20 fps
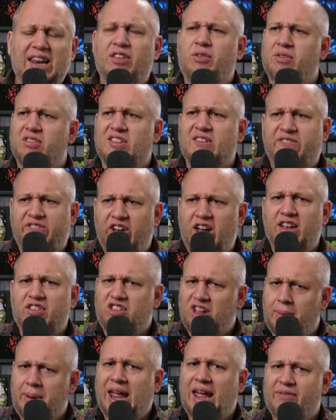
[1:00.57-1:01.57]
this was the first
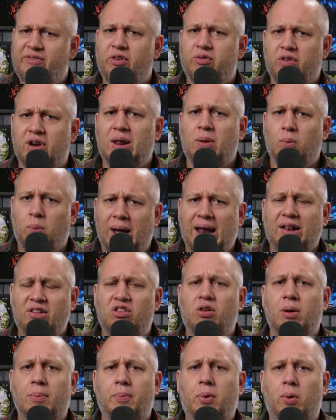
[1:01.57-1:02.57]
time I ever really went
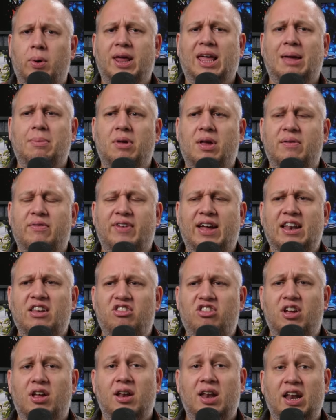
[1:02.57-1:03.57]
to a board game
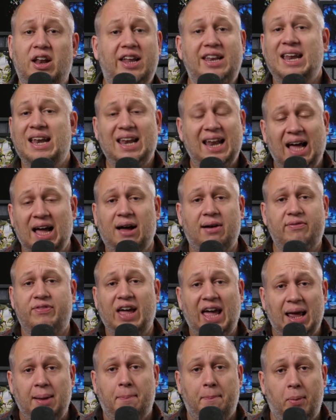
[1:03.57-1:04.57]
convention, and I didn't have
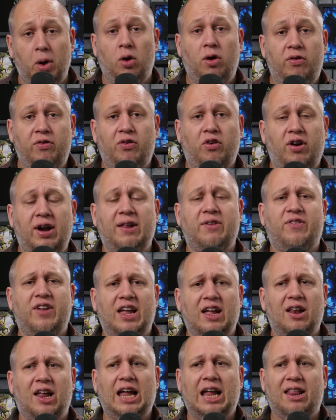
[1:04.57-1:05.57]
a booth or
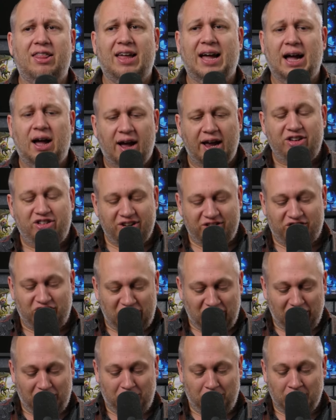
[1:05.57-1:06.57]
anything like that. I just
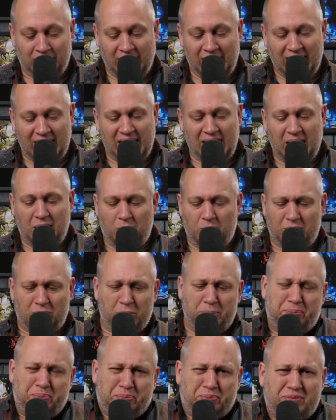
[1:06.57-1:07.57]
knew,
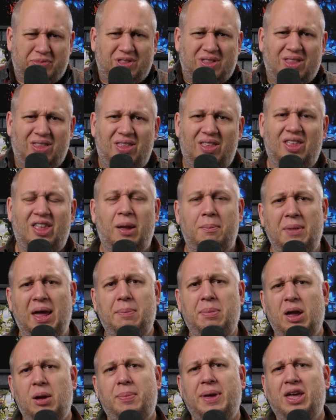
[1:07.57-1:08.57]
well,
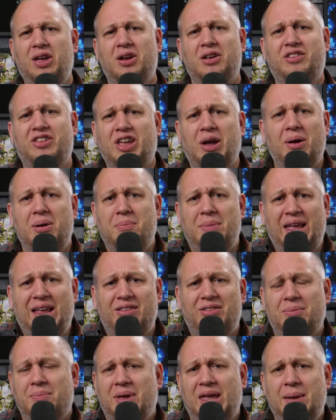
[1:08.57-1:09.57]
maybe it'd be good to go and meet
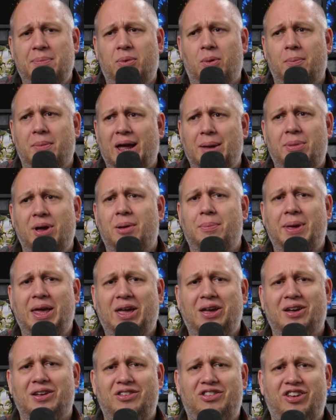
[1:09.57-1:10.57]
some people. Maybe it'd be
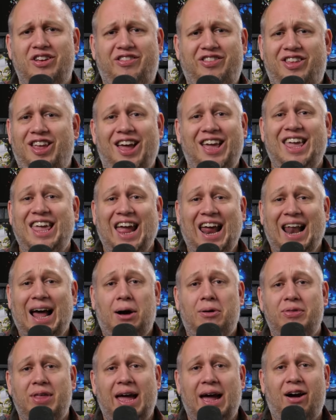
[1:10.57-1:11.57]
good just to get
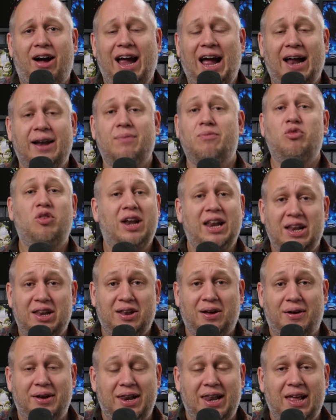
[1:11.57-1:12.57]
out there. I hadn't really
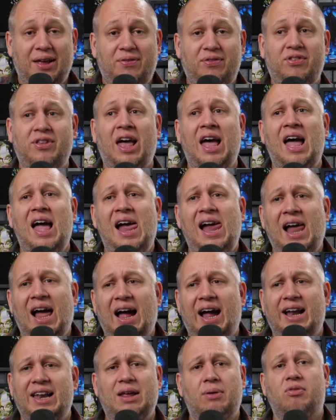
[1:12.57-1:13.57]
done this,
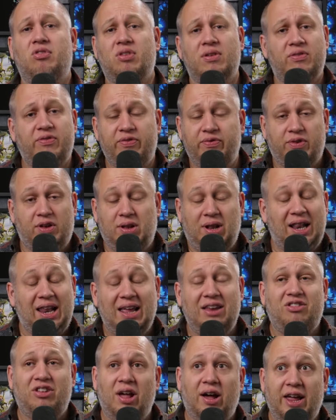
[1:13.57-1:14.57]
and it was a,
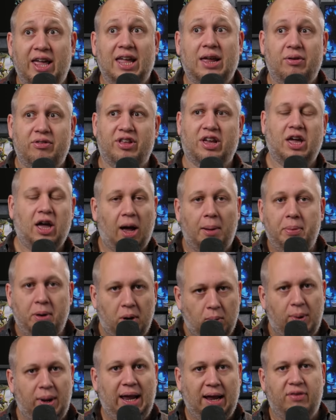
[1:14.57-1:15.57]
literally, I think it was a couple
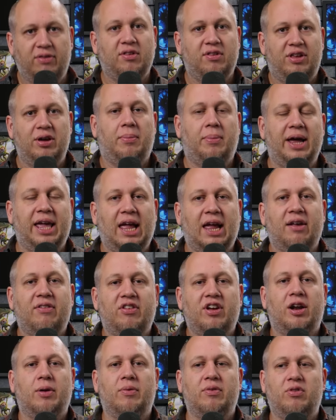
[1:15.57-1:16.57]
of weeks until my
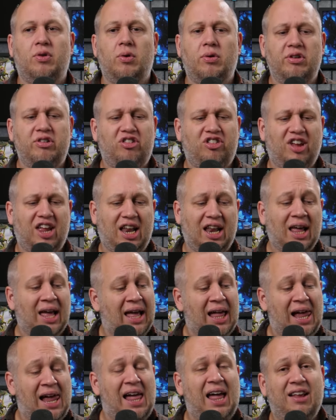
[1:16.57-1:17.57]
Kickstarter was launching.
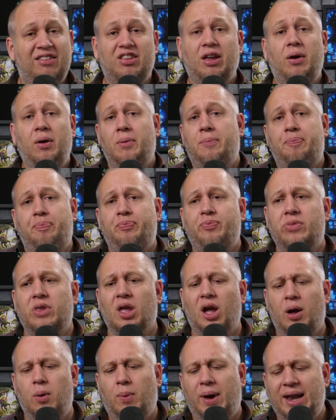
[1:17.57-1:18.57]
So
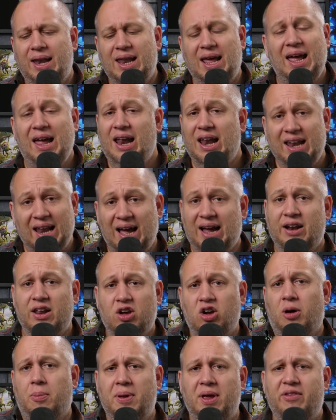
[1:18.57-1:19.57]
I went there and had a
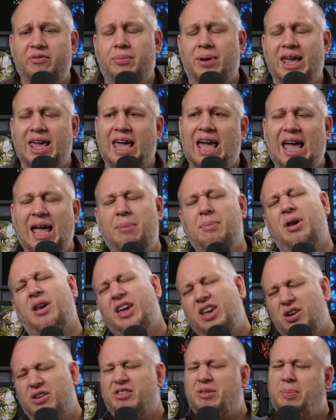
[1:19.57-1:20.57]
copy of my game and I
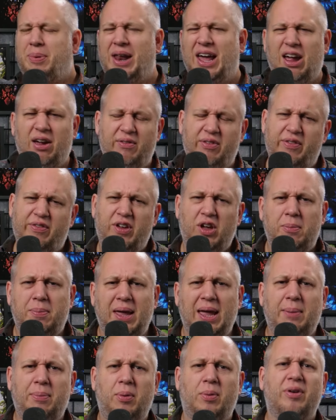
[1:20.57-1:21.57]
got to play it with a few
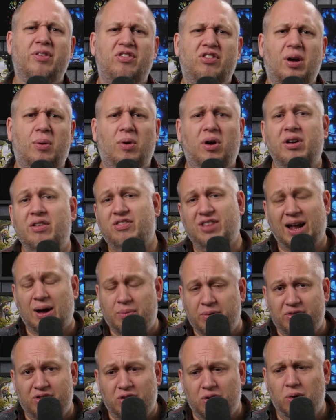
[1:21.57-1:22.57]
people and so on, so that
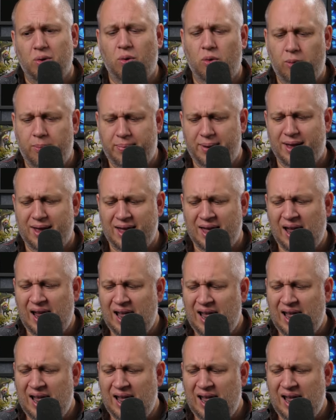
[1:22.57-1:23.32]
was cool. But